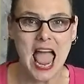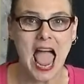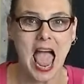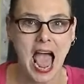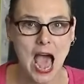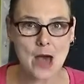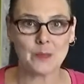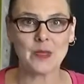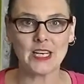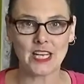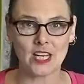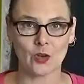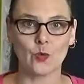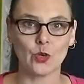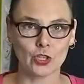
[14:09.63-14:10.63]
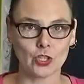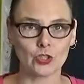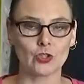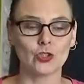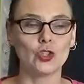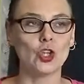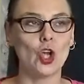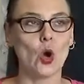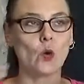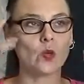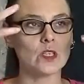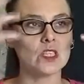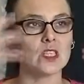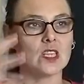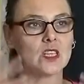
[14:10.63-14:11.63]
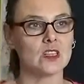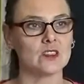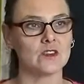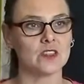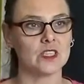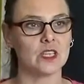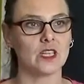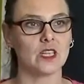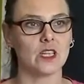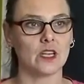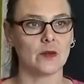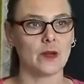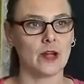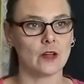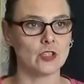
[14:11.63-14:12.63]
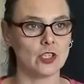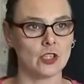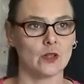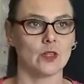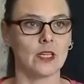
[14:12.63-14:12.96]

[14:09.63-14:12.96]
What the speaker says: happening where you'll notice things physically around you.